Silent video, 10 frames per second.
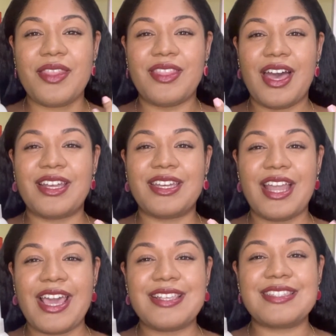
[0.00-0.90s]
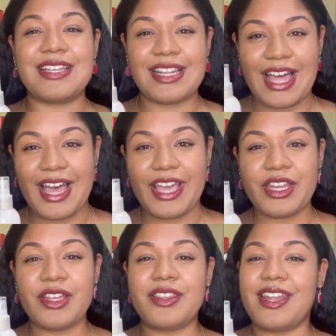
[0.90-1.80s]
and that nice
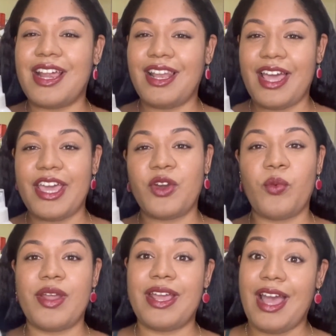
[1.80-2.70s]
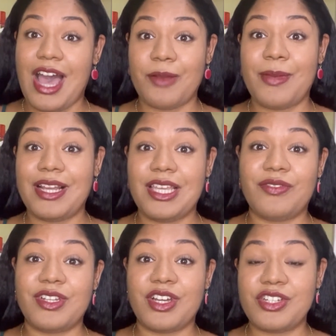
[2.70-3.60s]
glide that I like when I add my
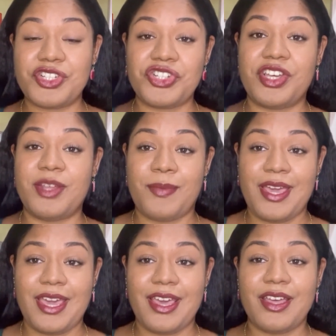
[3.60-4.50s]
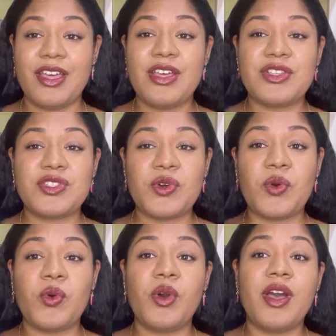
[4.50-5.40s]
leave-in conditioner in my hair. So